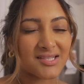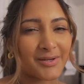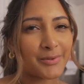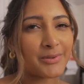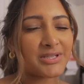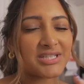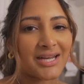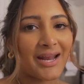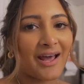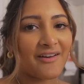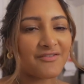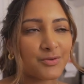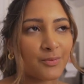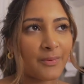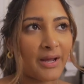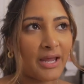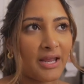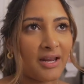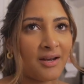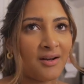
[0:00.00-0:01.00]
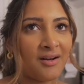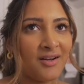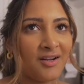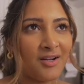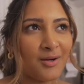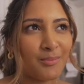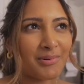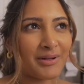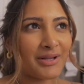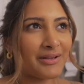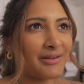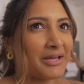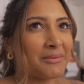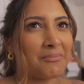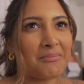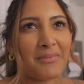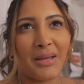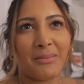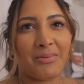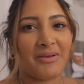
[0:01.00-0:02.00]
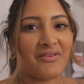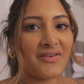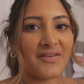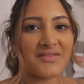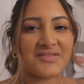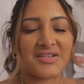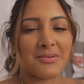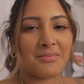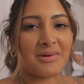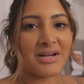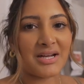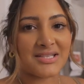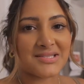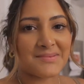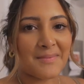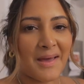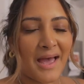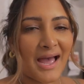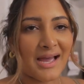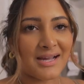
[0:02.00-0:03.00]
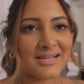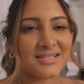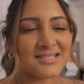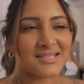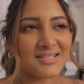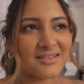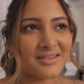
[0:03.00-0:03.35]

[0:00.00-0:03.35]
Like we did have to wait, but like maybe 15 minutes max.